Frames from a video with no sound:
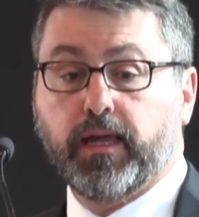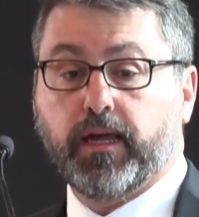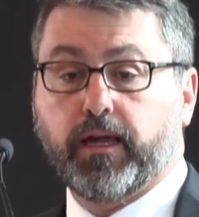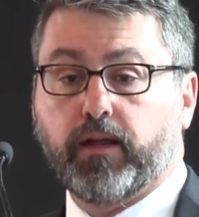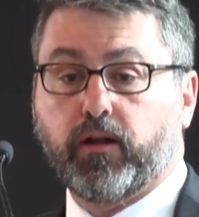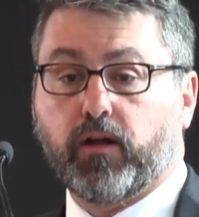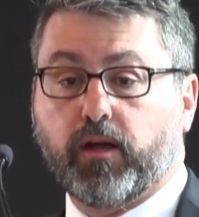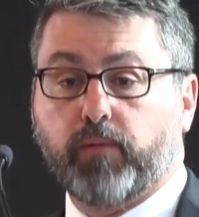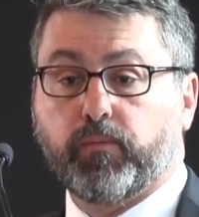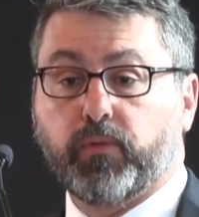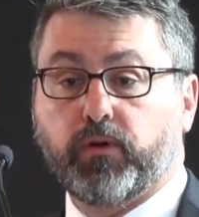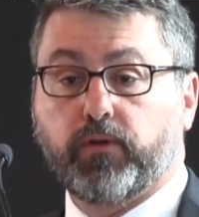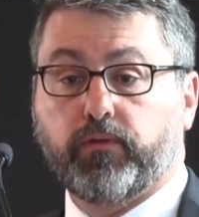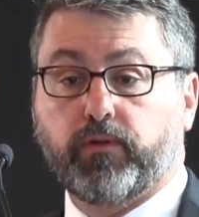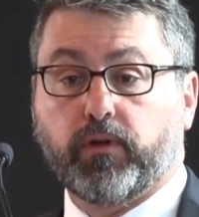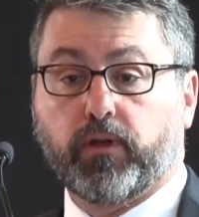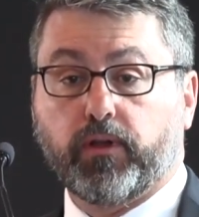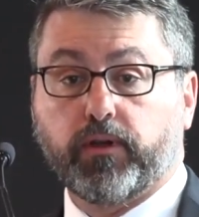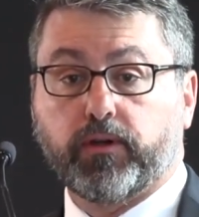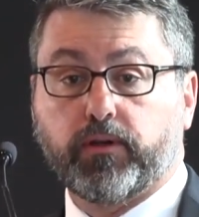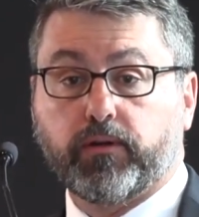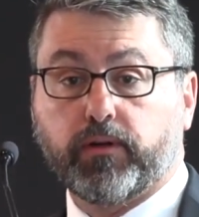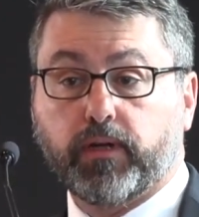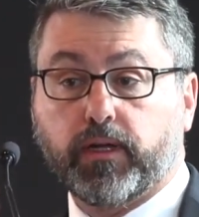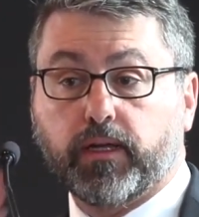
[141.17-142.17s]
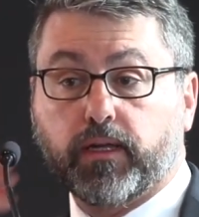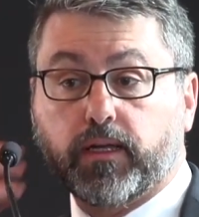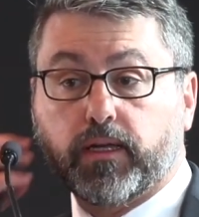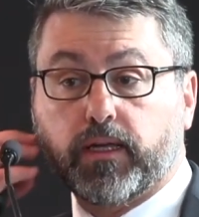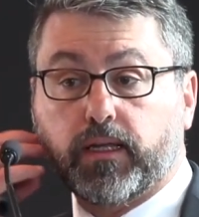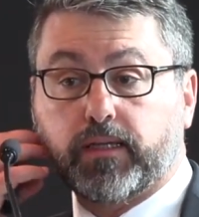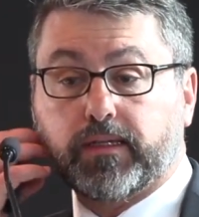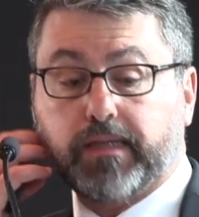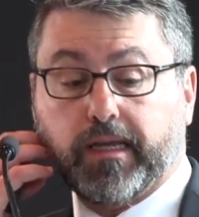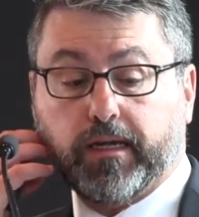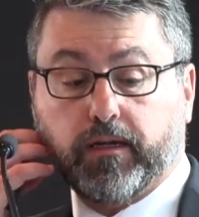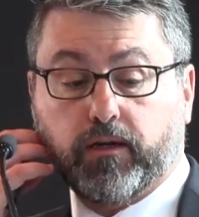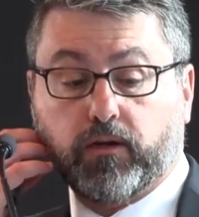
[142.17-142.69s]
And I moved on to
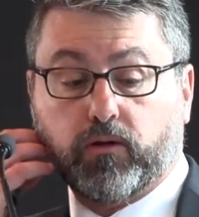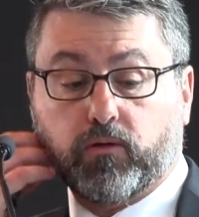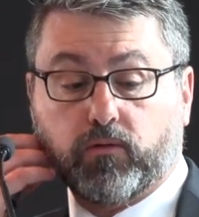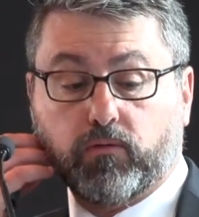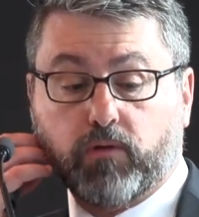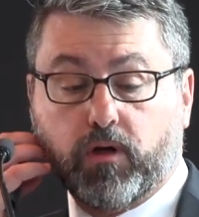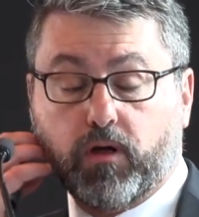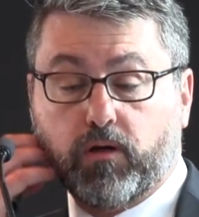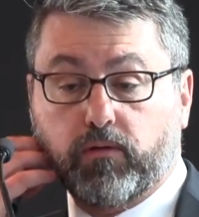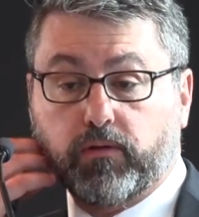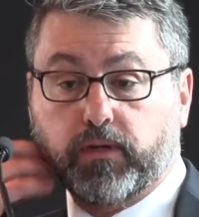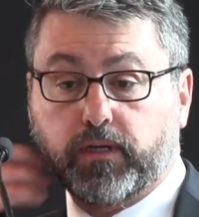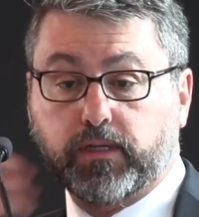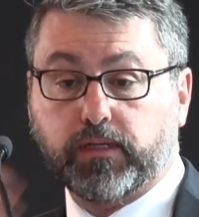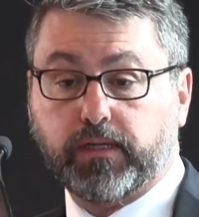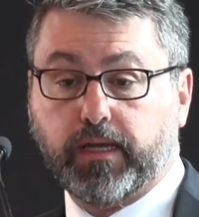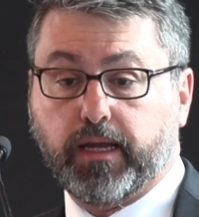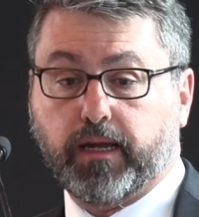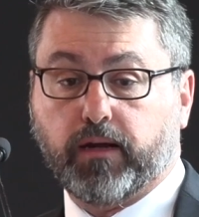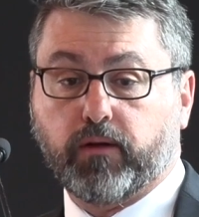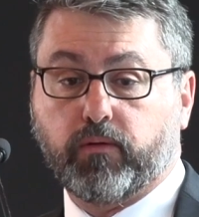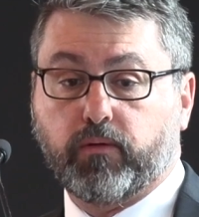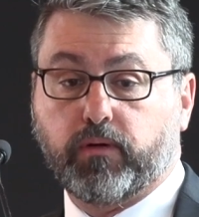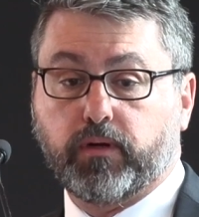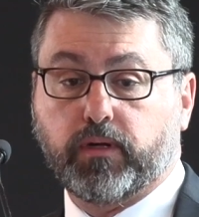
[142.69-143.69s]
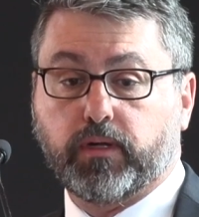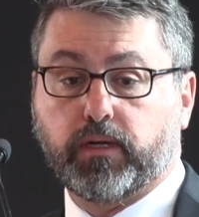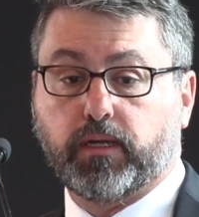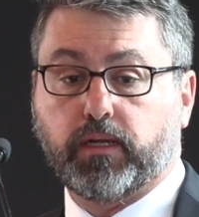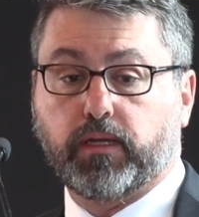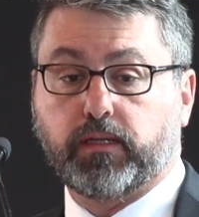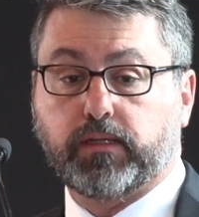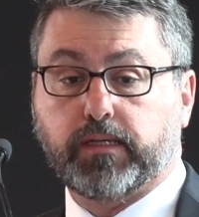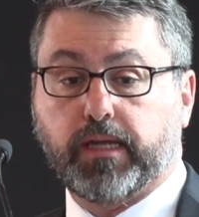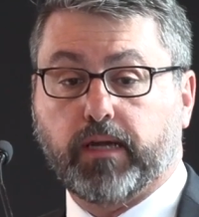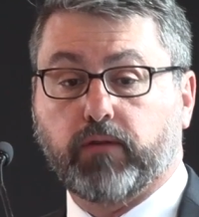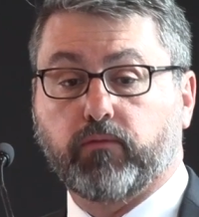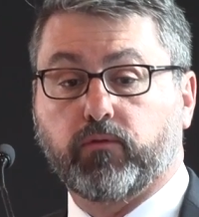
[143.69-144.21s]
a technical role in tech
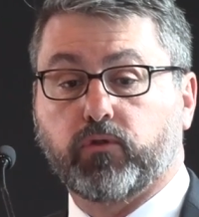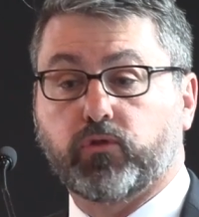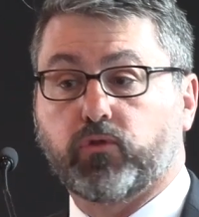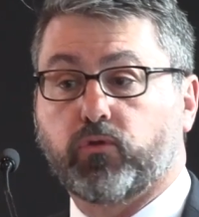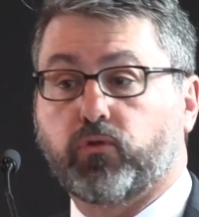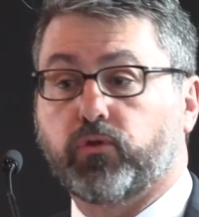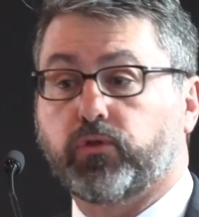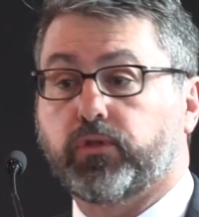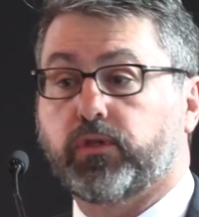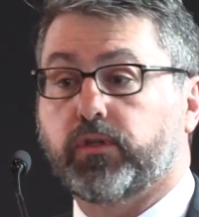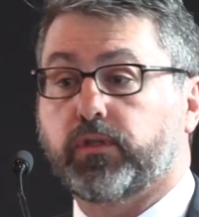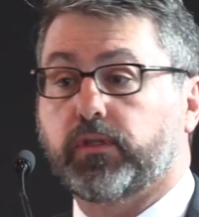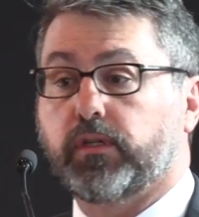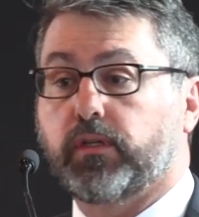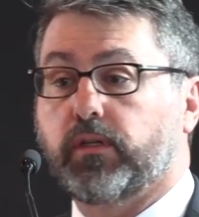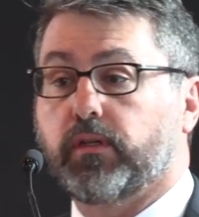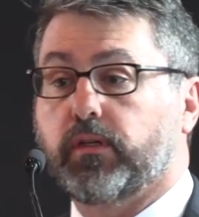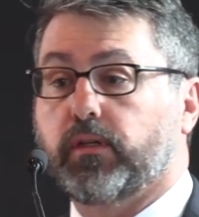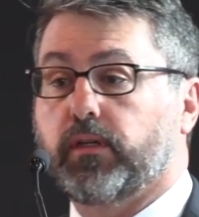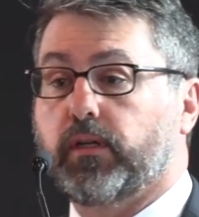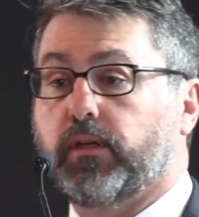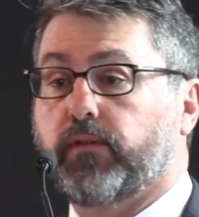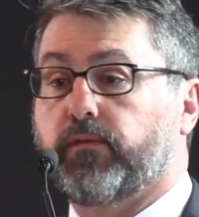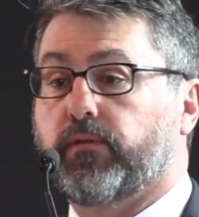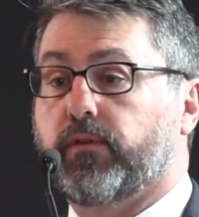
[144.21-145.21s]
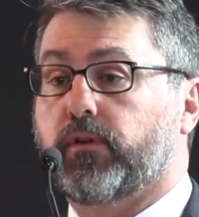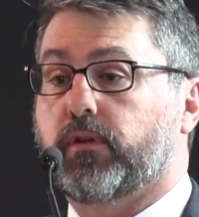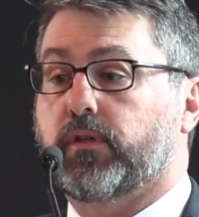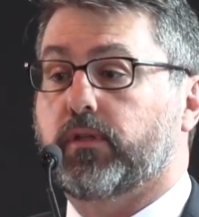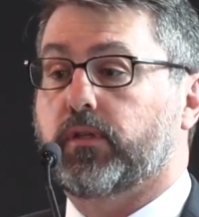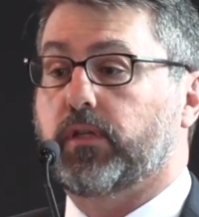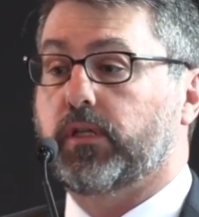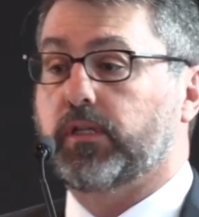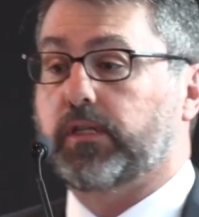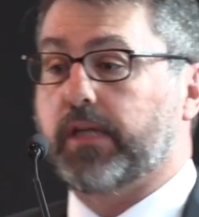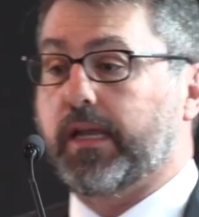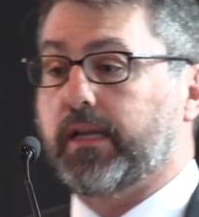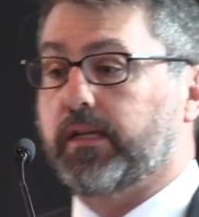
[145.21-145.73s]
resources in
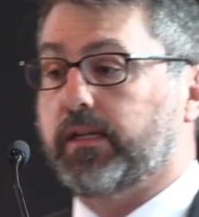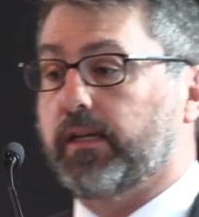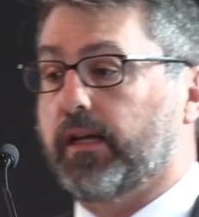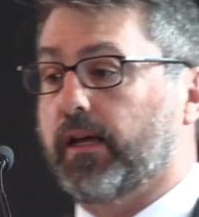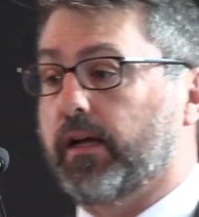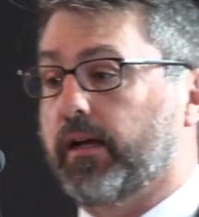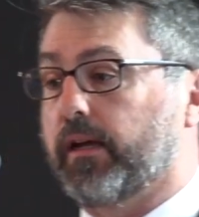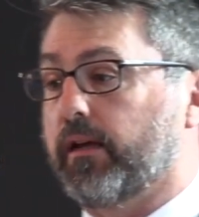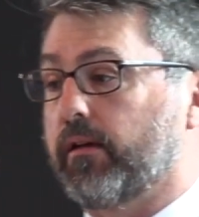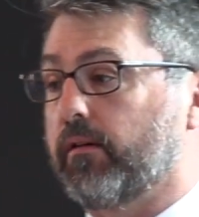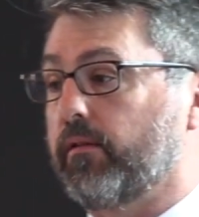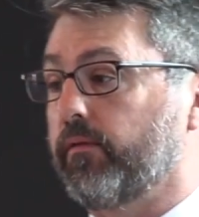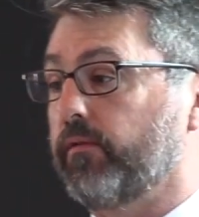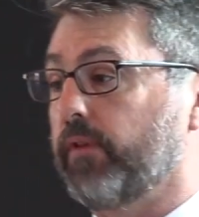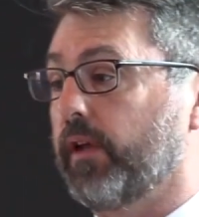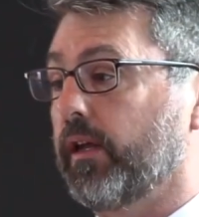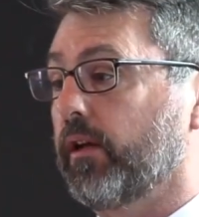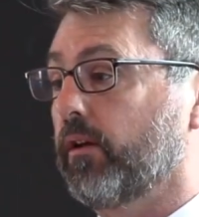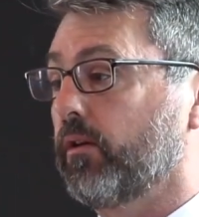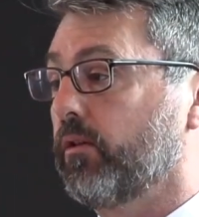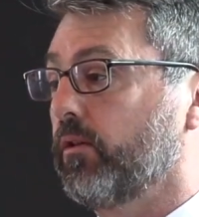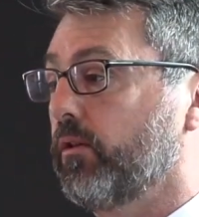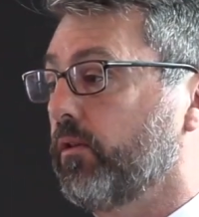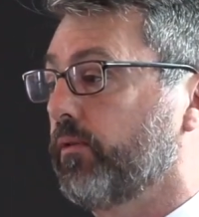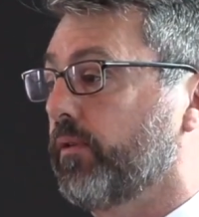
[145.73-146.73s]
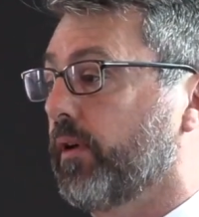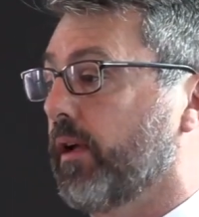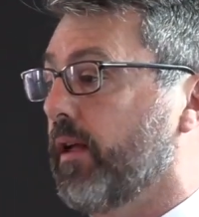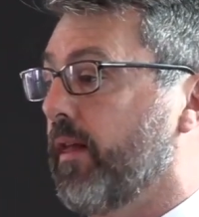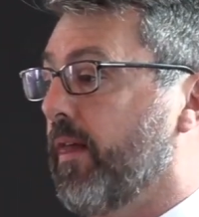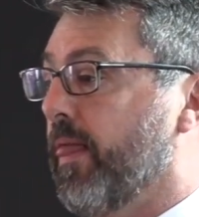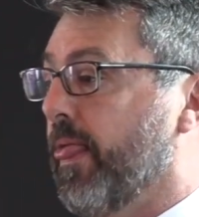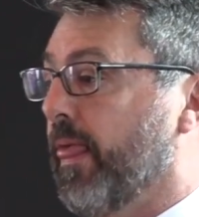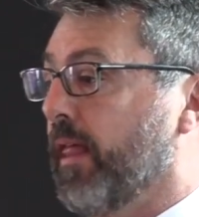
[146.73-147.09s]
Santiago and Vancouver,